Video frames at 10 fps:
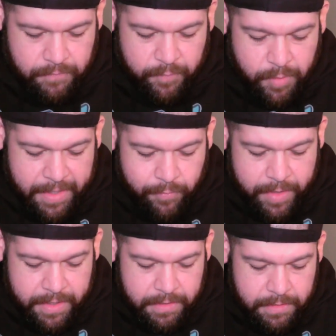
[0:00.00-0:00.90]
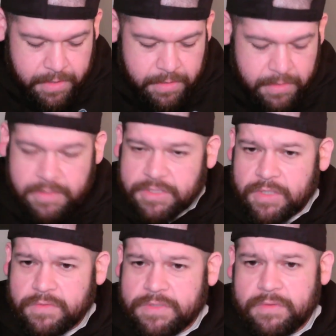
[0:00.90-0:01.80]
from what I read, it
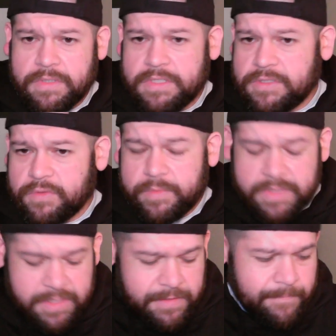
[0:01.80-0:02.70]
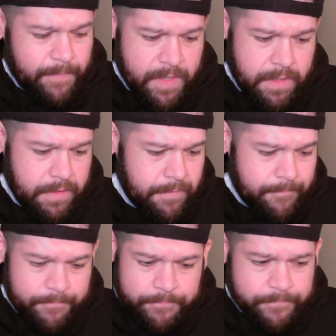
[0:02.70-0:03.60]
shows you in the description,
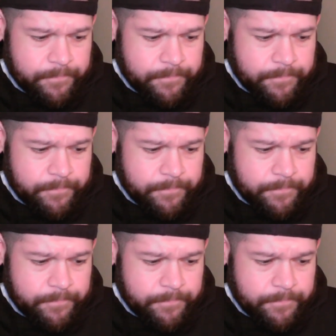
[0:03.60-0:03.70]
um,